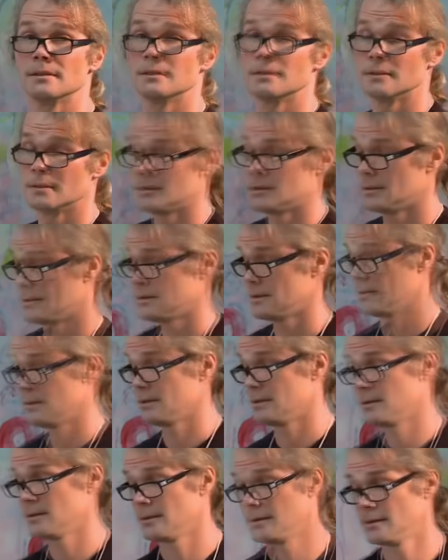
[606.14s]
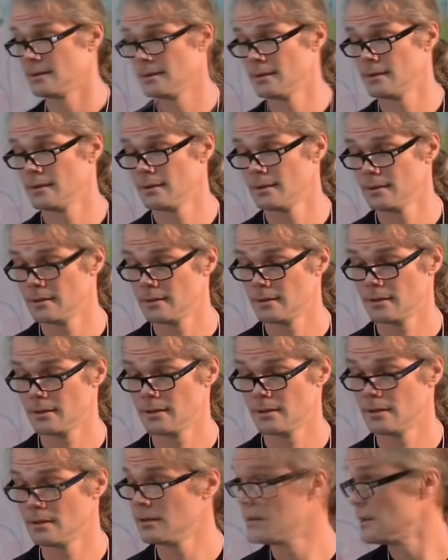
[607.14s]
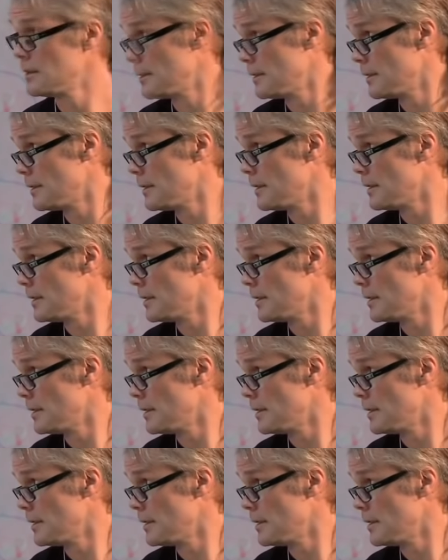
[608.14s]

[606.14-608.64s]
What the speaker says: No one is speaking in this clip.